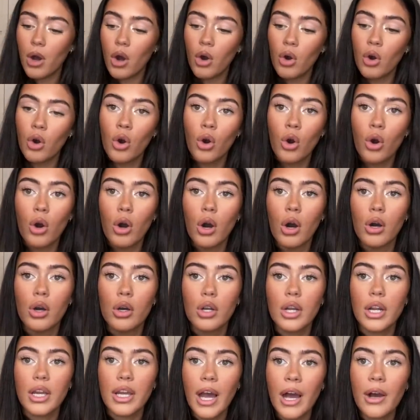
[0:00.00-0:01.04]
oh,
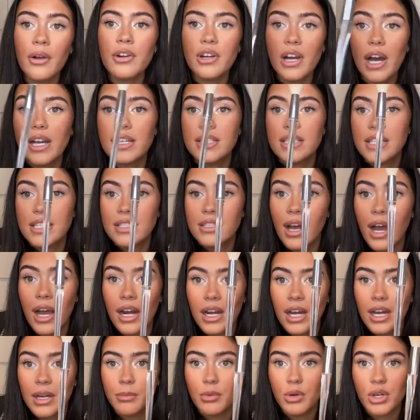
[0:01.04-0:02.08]
look how nice this
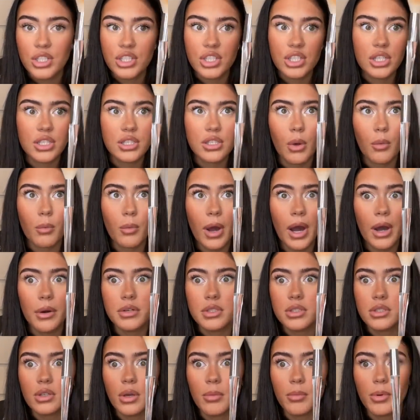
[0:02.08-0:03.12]
highlighter brush is. Wow,
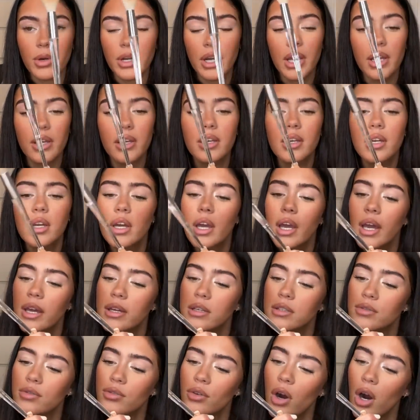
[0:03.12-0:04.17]
it's so pretty.
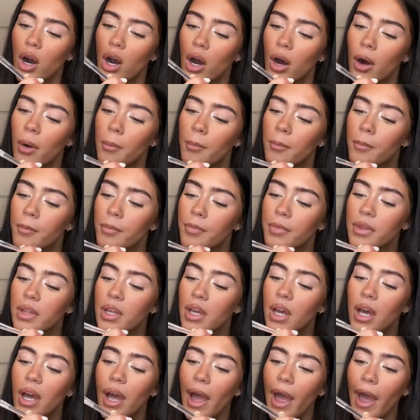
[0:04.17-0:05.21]
It's from
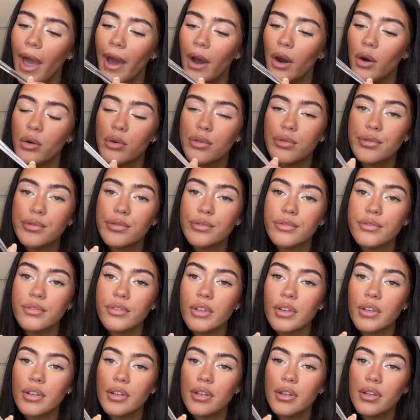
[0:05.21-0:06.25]
e.l.f.
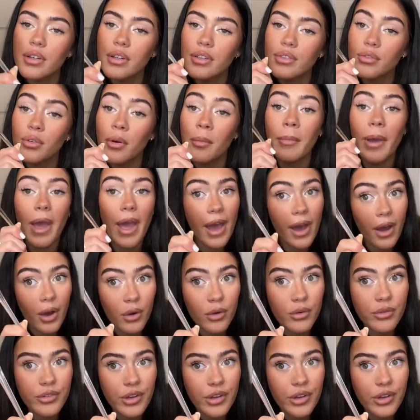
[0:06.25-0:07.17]
It's from e.l.f.